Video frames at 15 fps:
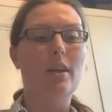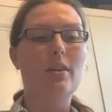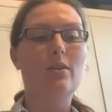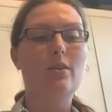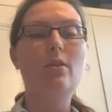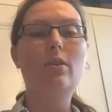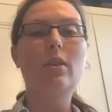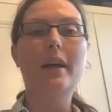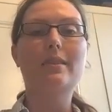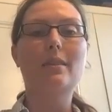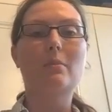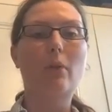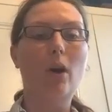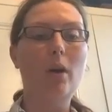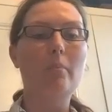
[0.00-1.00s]

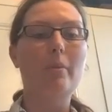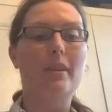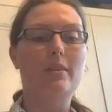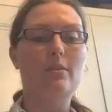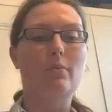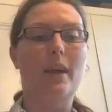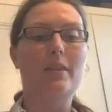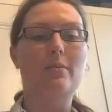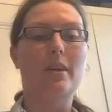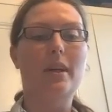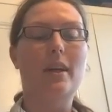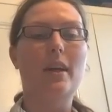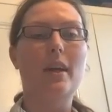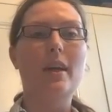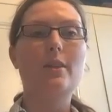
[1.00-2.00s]
utilizing populist
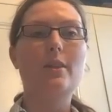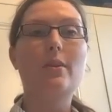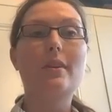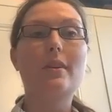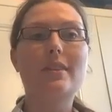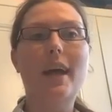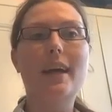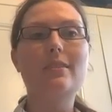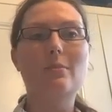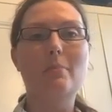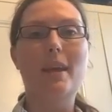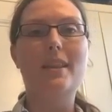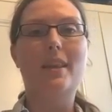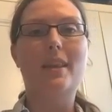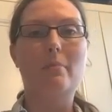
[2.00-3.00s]
rhetoric to
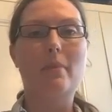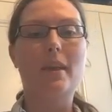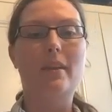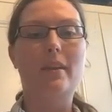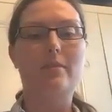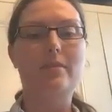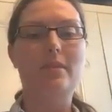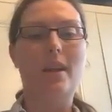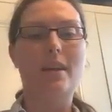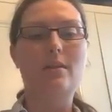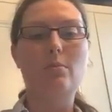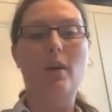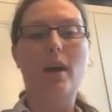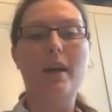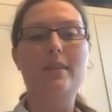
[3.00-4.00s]
exacerbate the appeal of states'
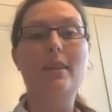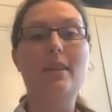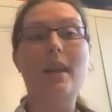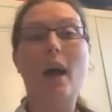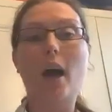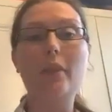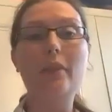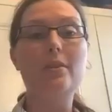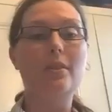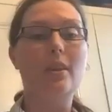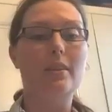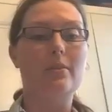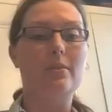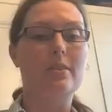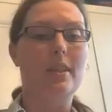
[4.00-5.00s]
rights in other
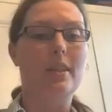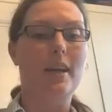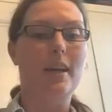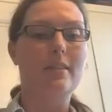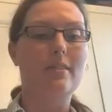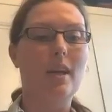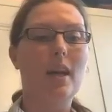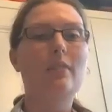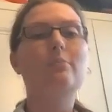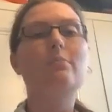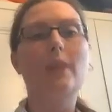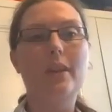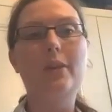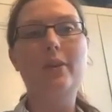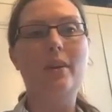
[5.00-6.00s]
southern states,
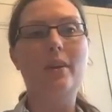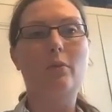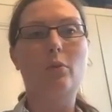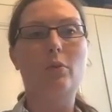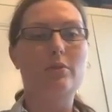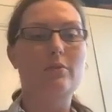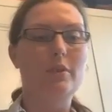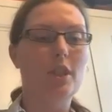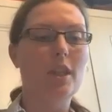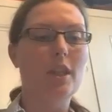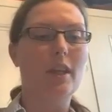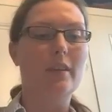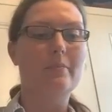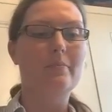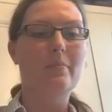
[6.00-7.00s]
including, of course,
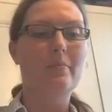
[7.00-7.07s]
Virginia.